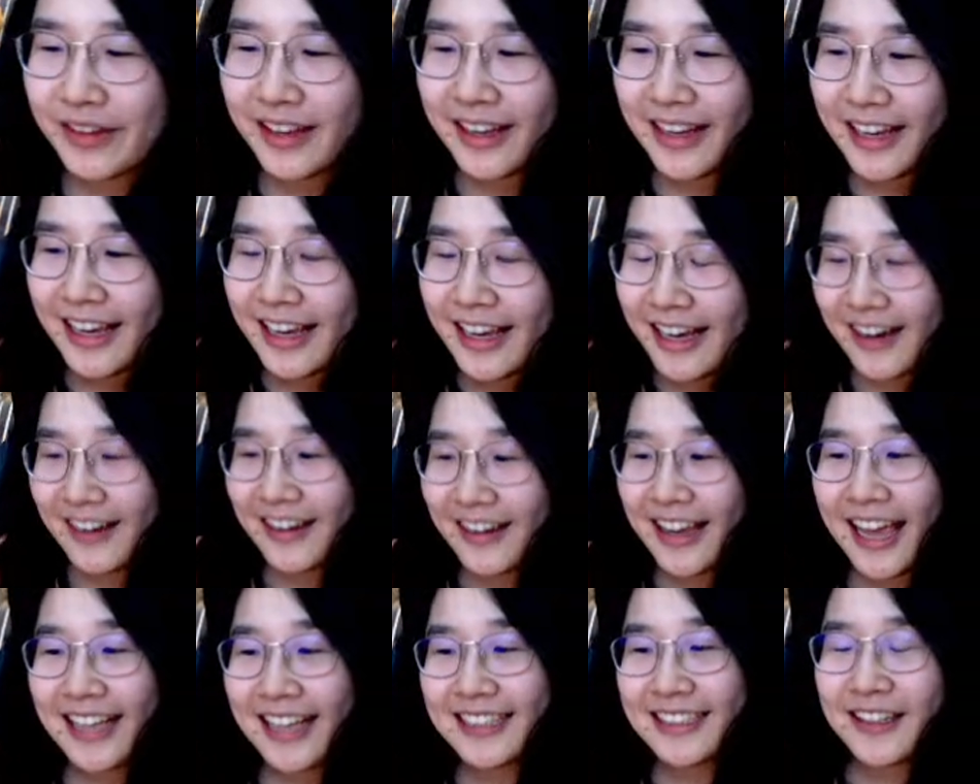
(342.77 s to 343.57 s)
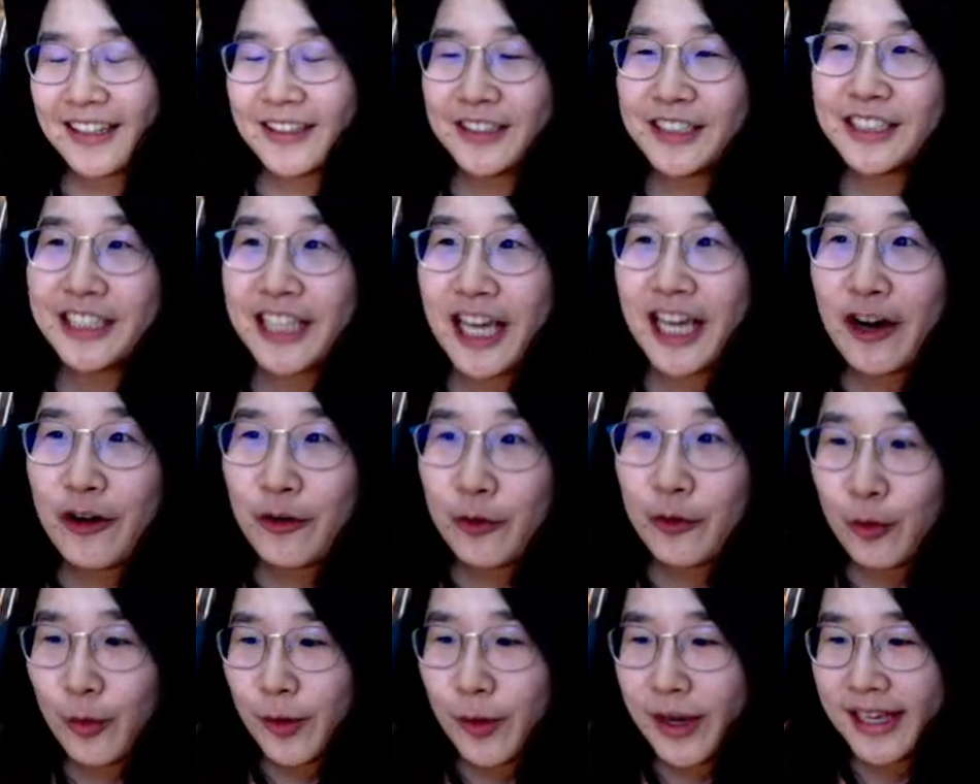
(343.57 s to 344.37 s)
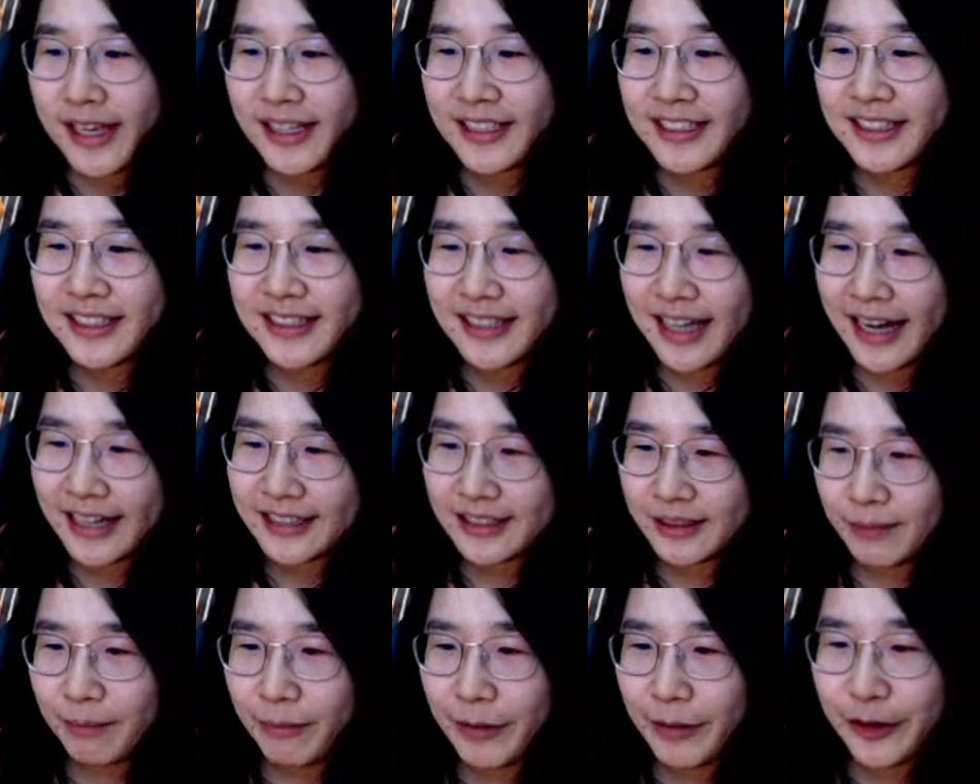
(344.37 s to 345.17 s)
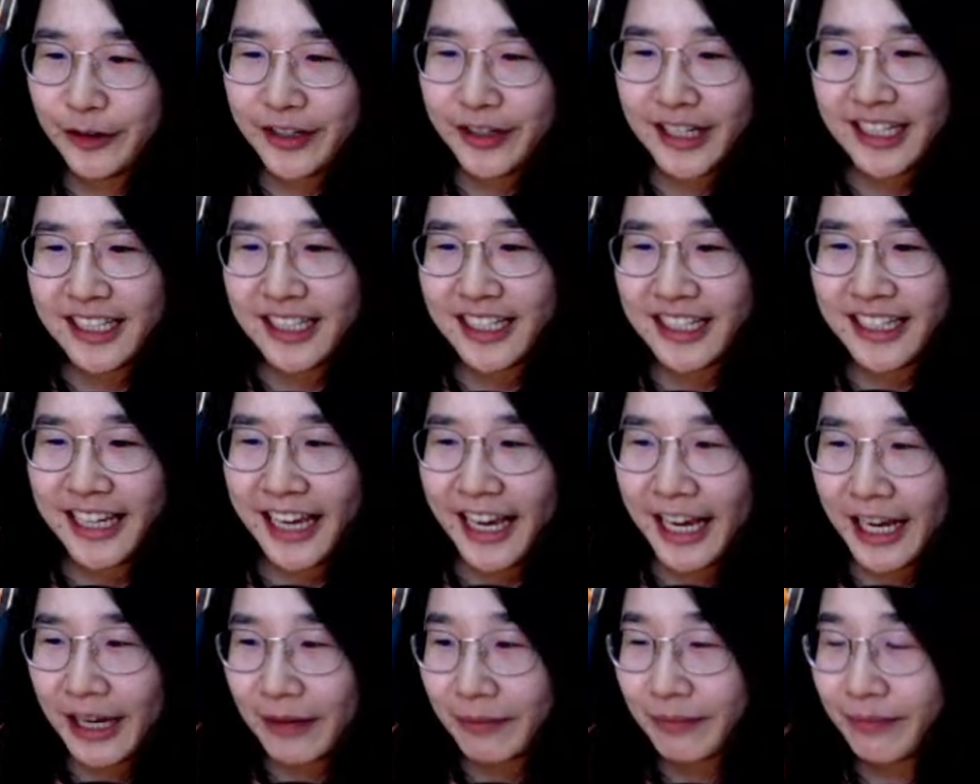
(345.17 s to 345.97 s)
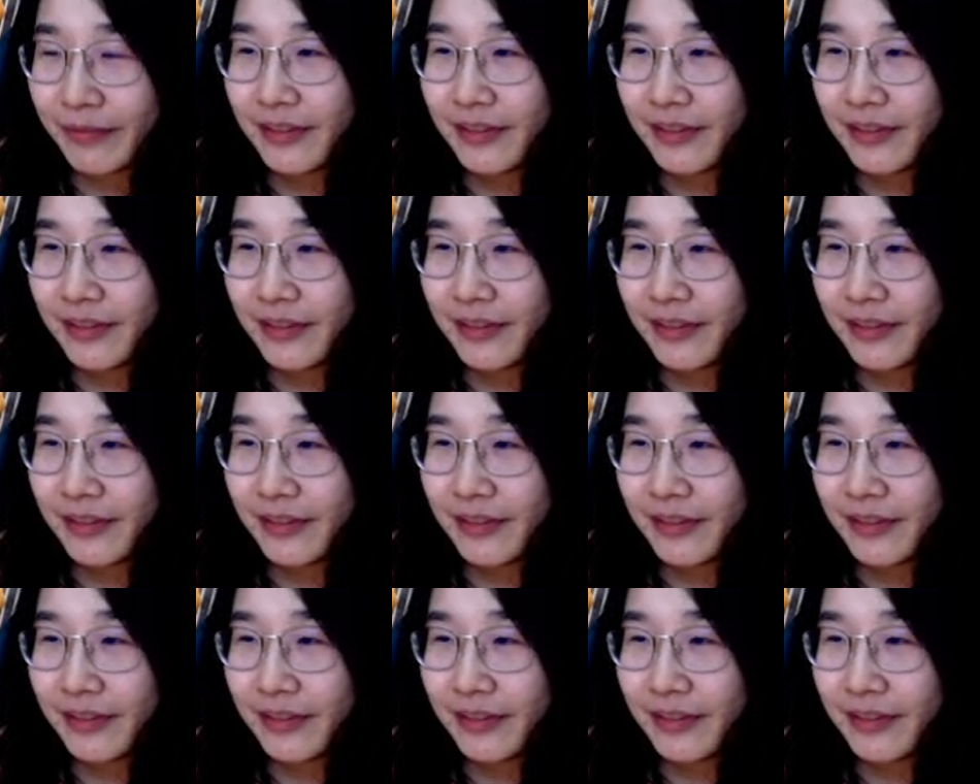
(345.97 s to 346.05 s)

Okay, so shall we start building the game?